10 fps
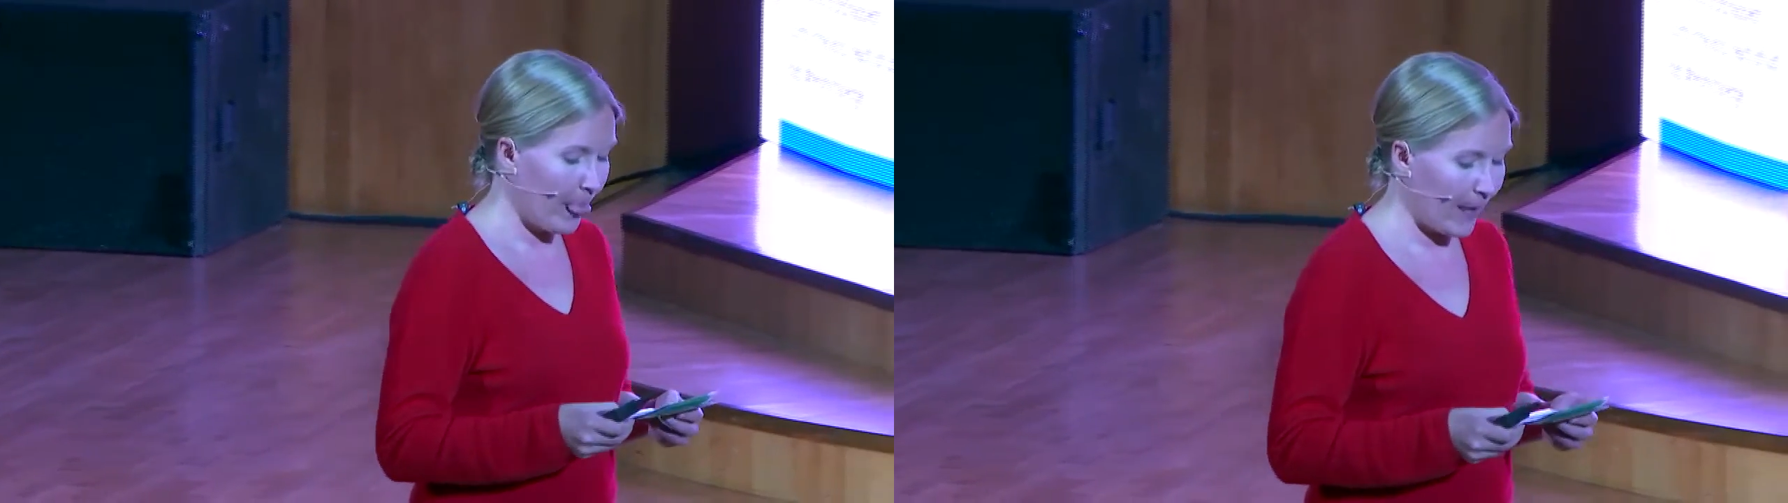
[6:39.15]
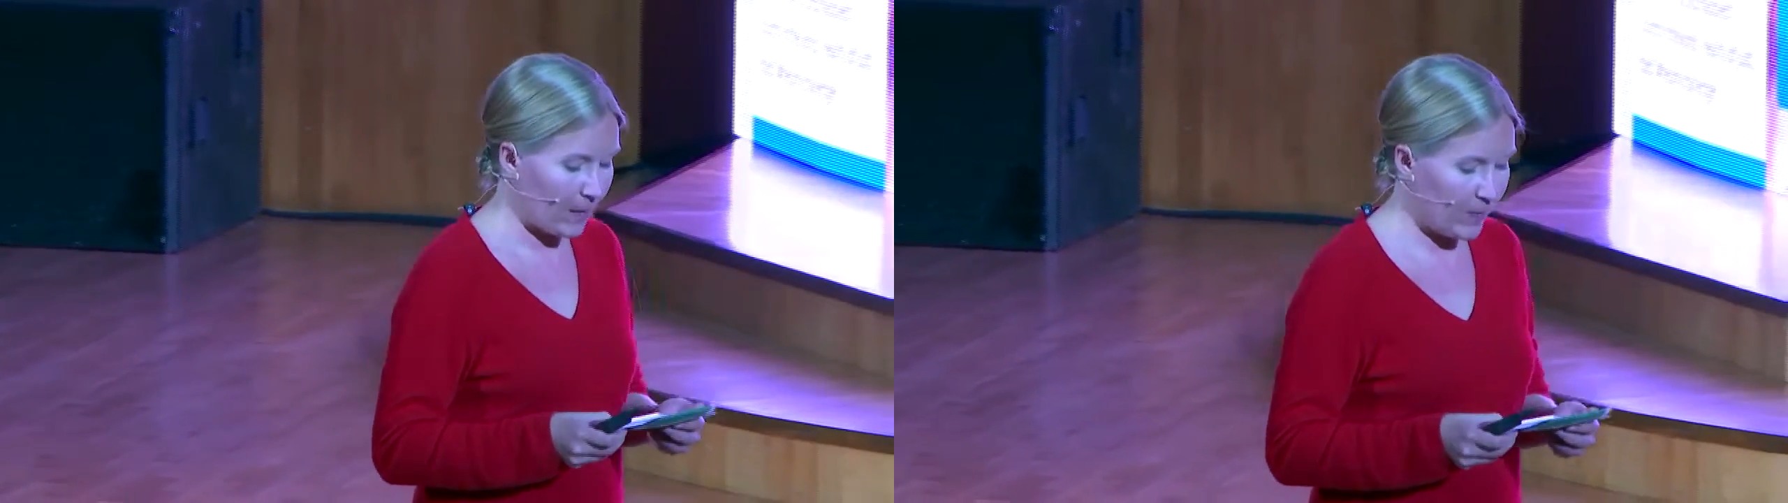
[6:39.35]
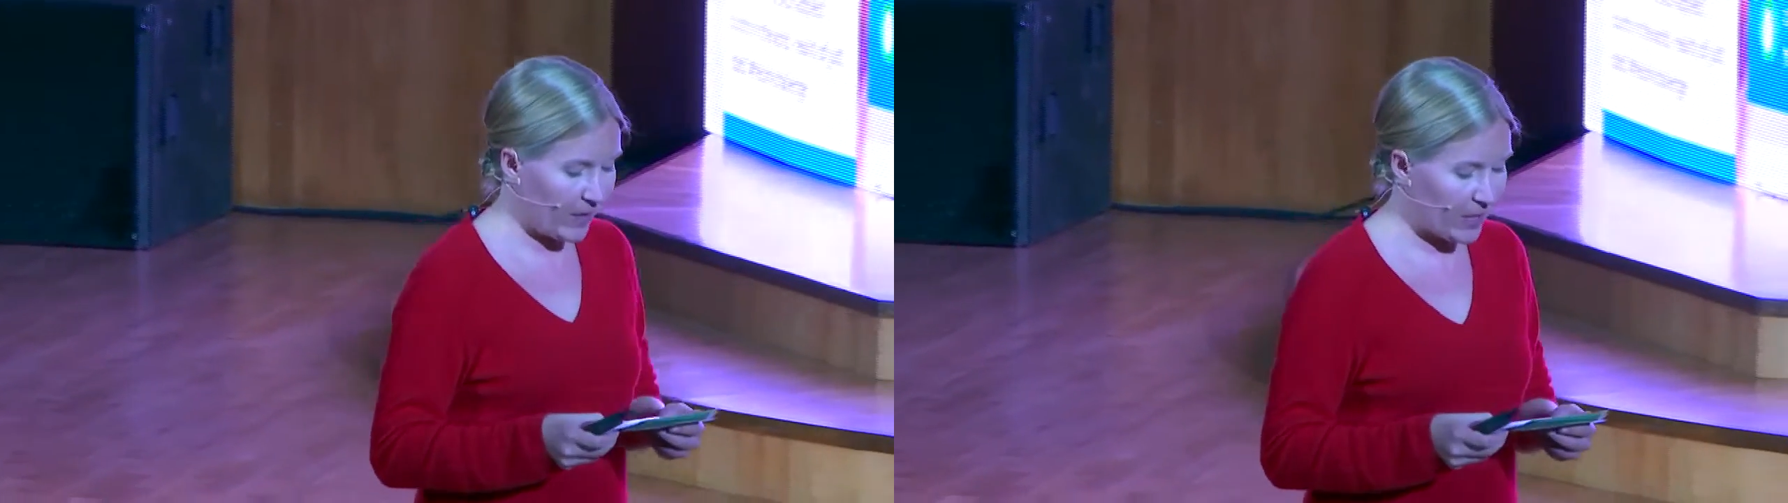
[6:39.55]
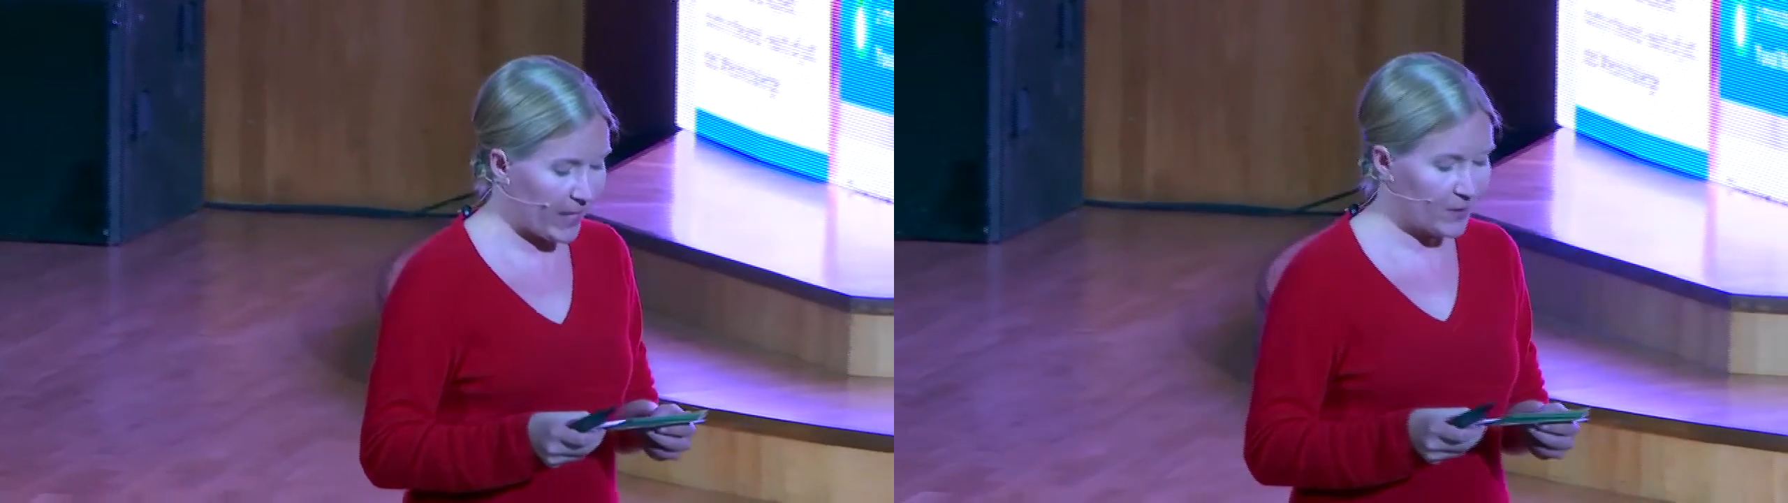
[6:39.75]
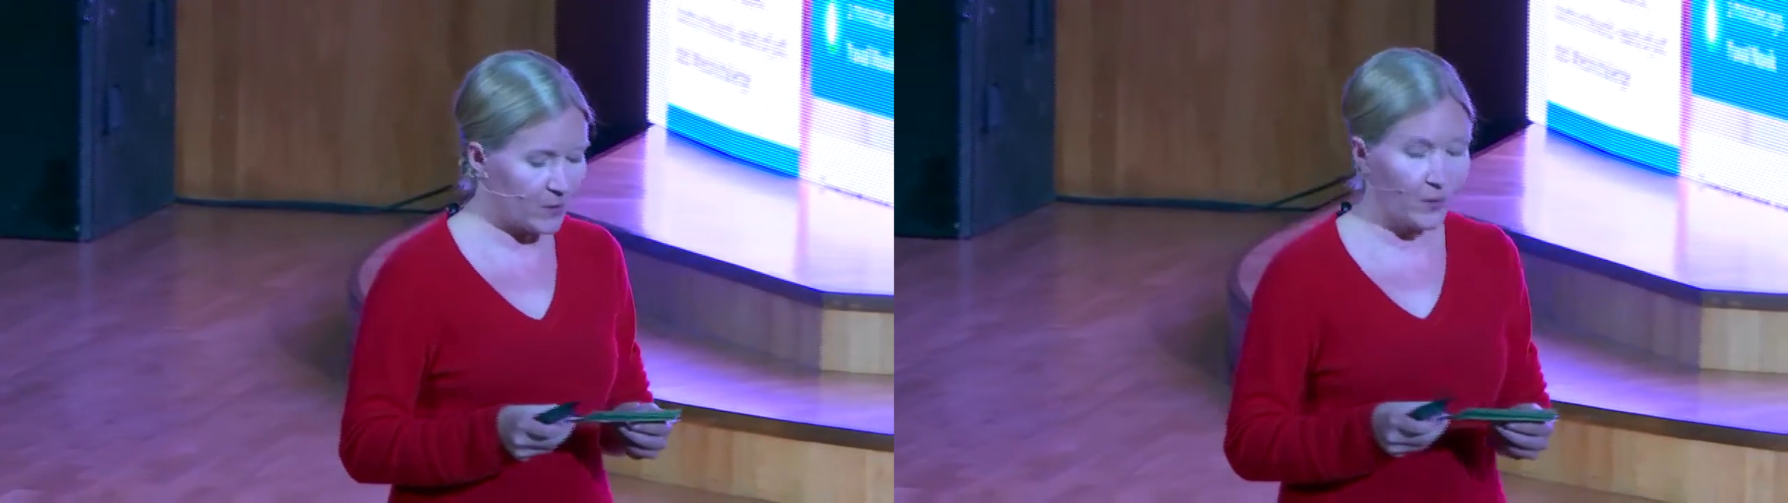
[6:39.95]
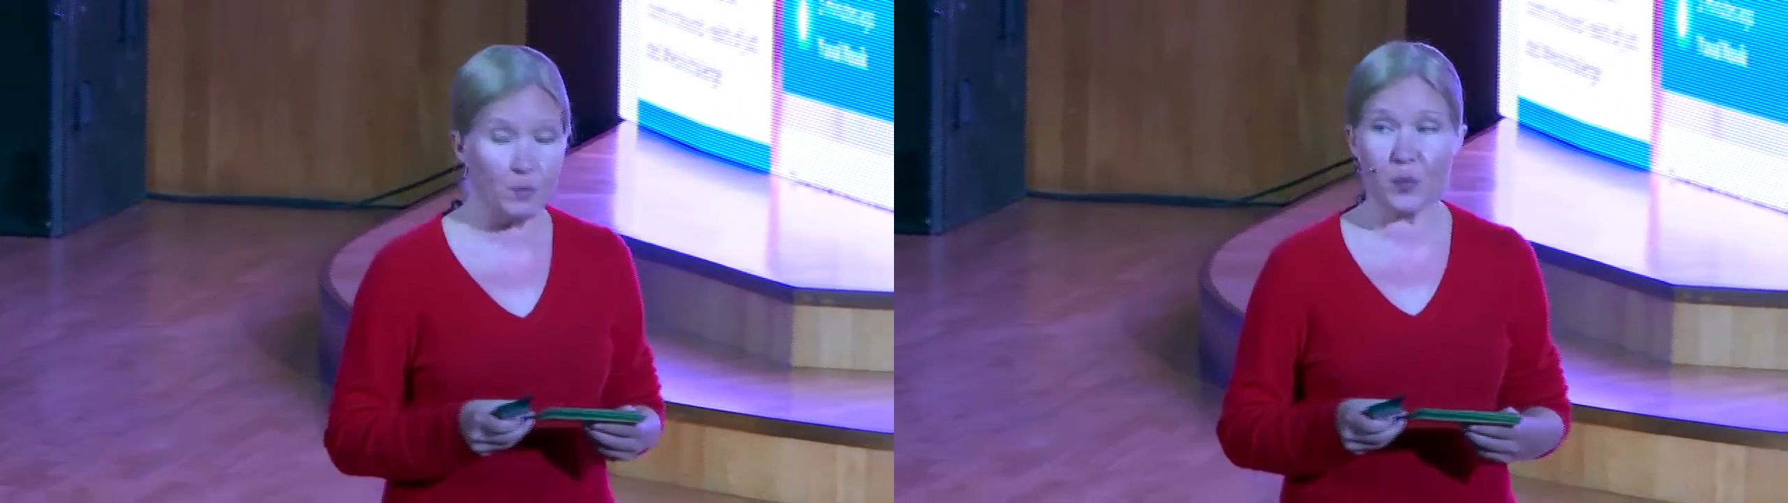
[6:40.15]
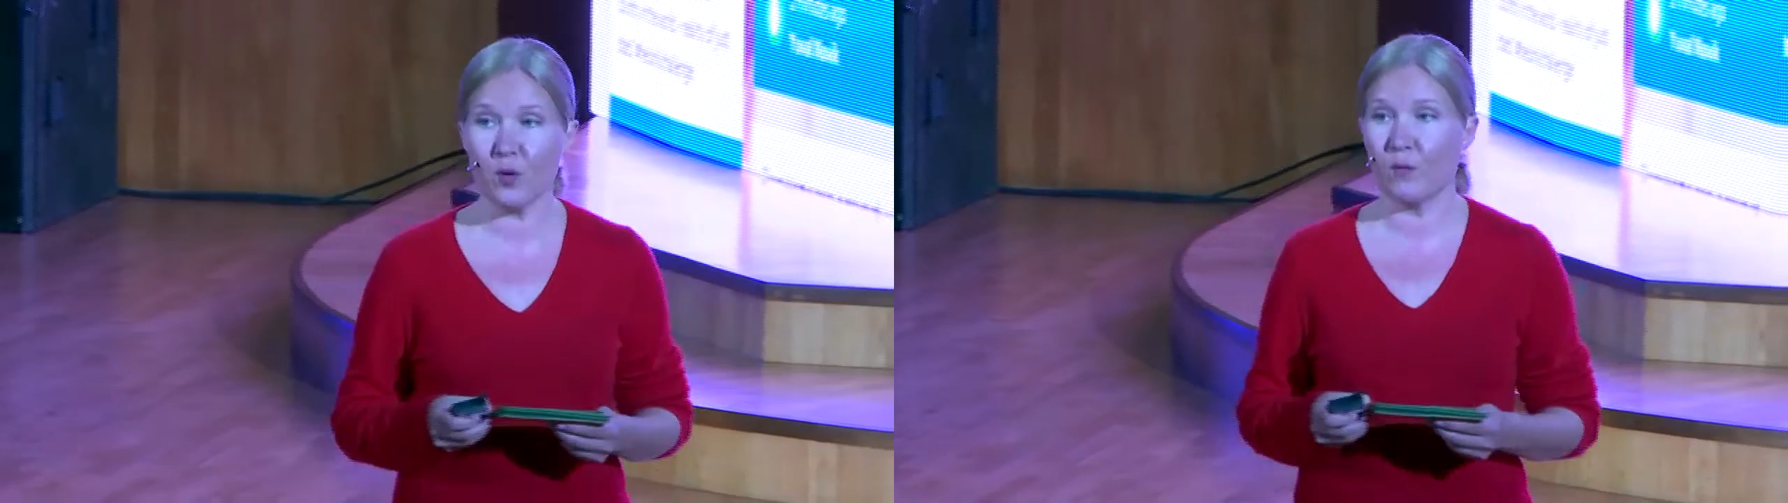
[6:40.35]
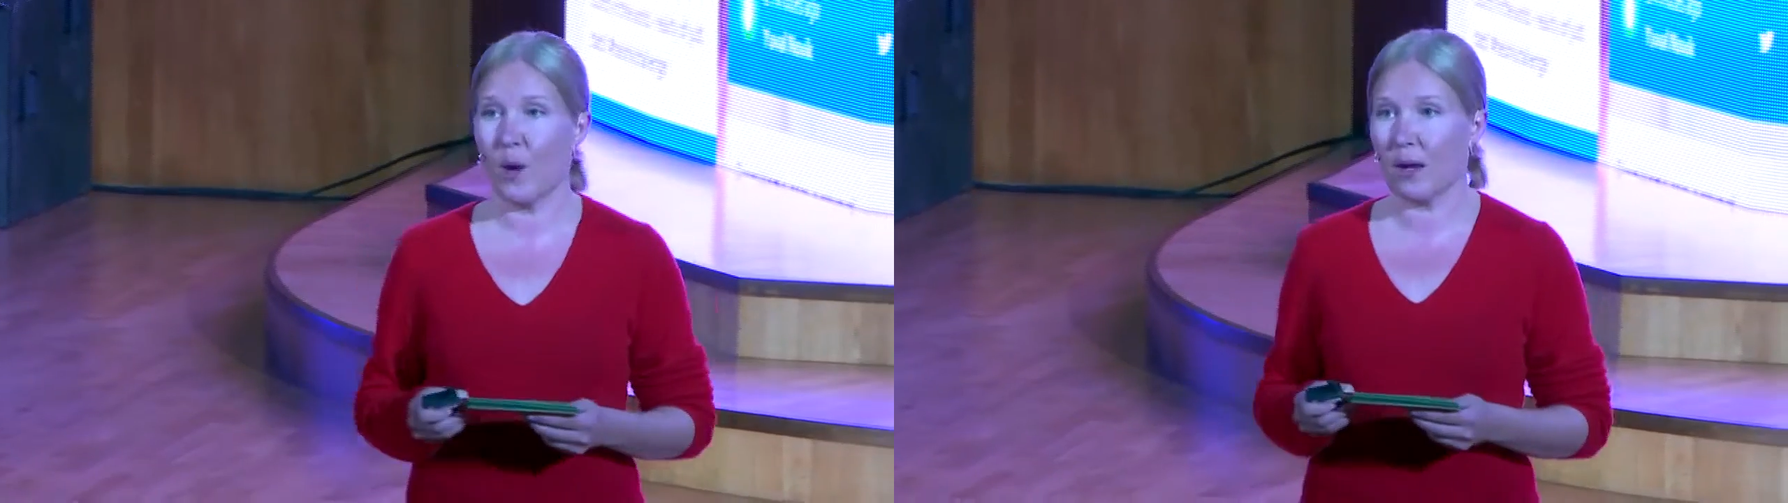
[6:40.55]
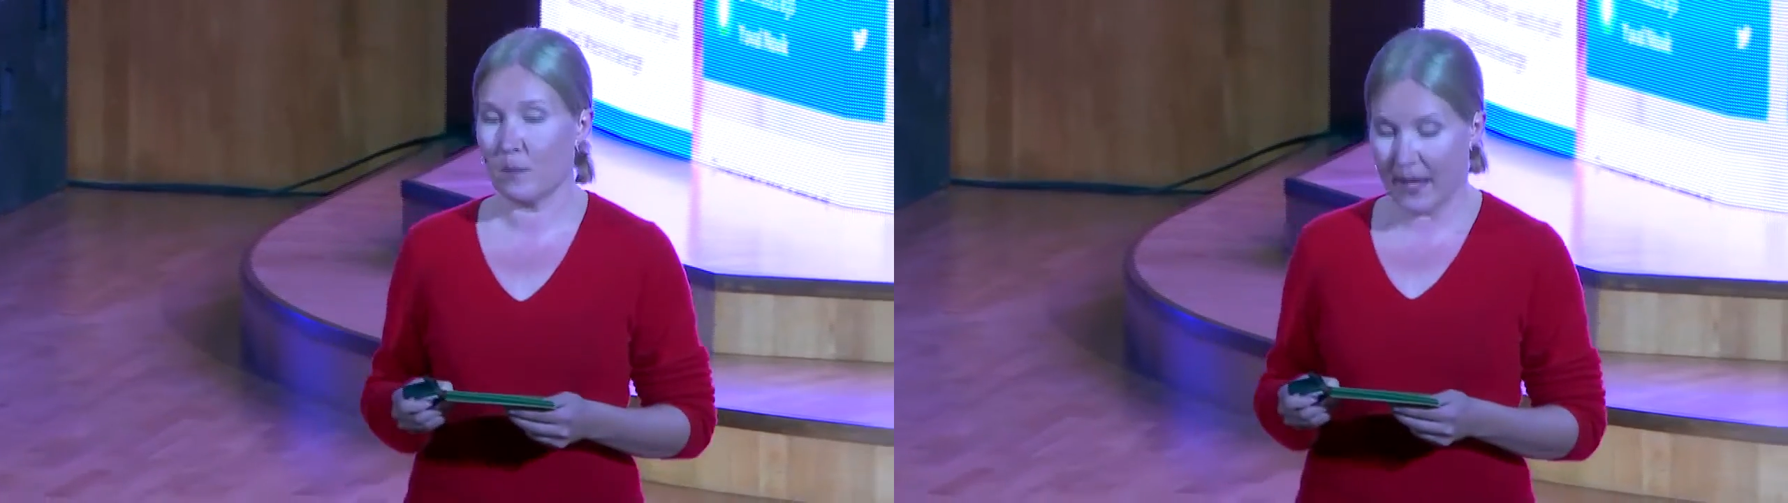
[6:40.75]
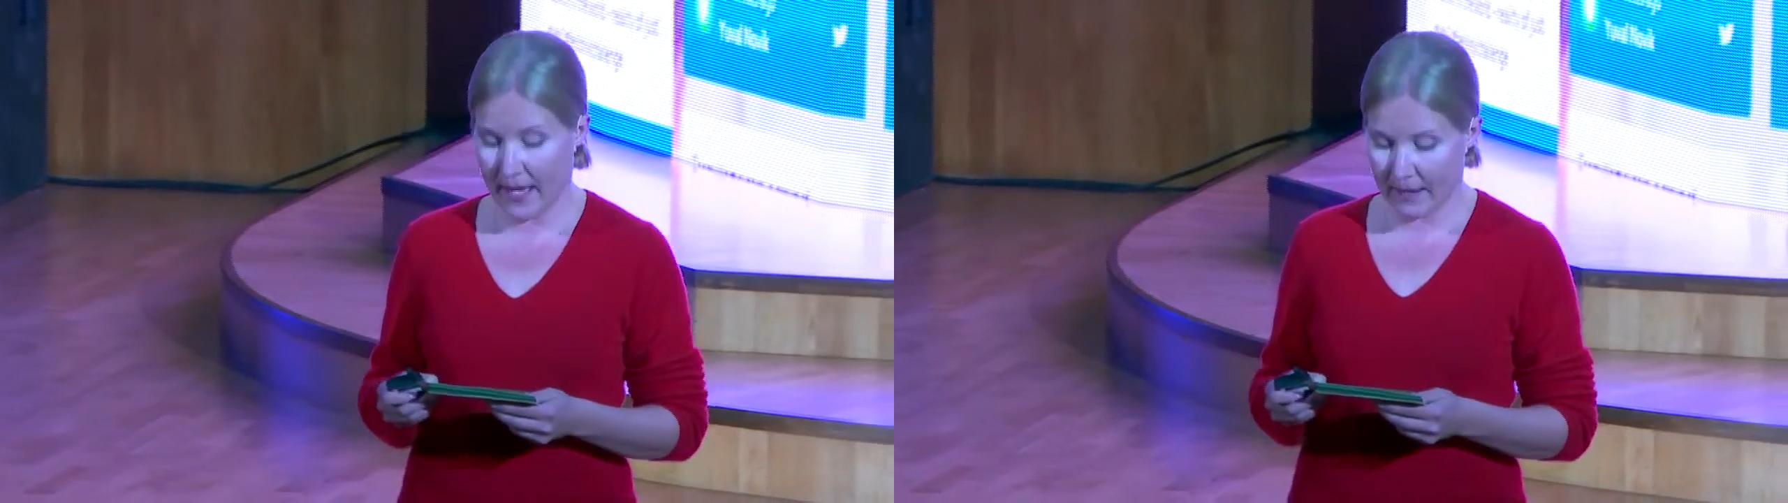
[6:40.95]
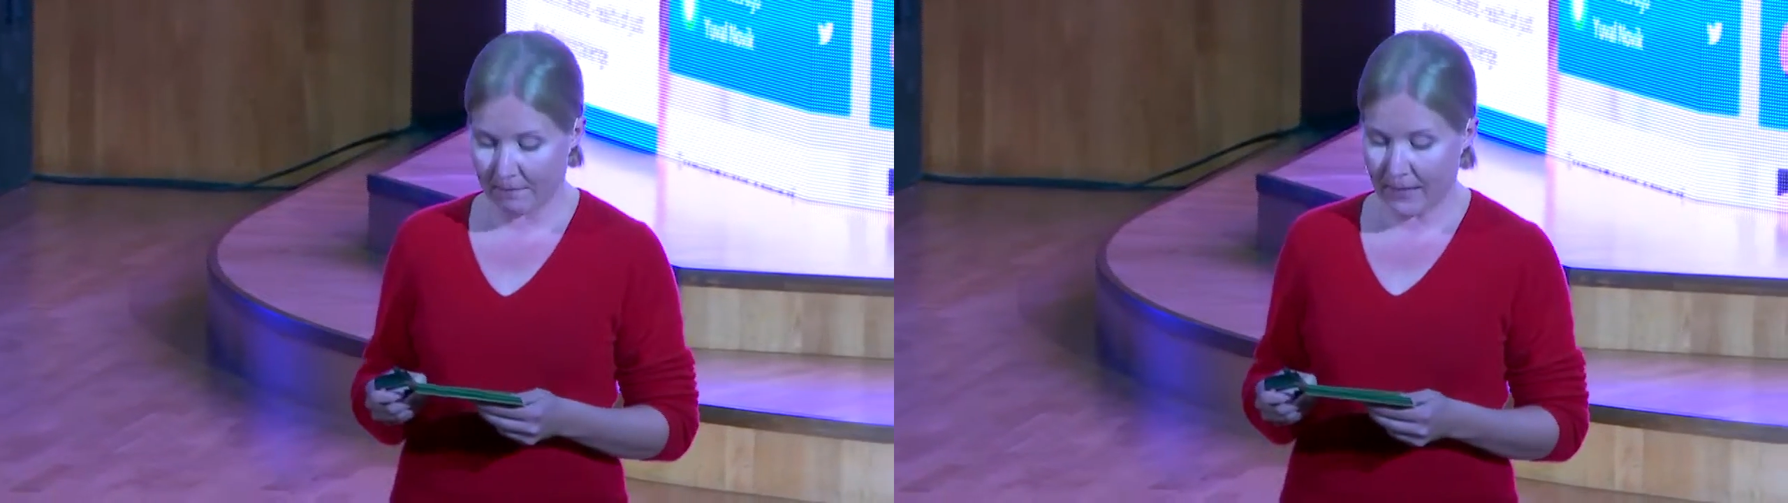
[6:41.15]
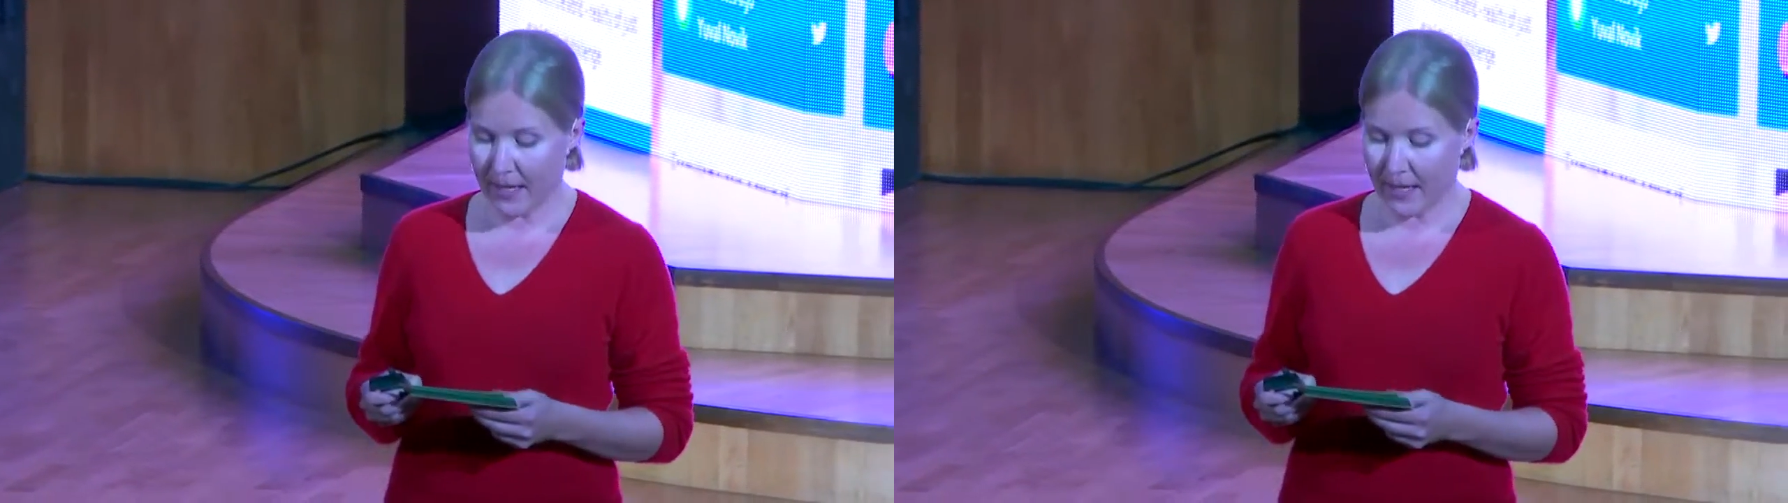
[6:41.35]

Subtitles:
can be changed to improve well-being,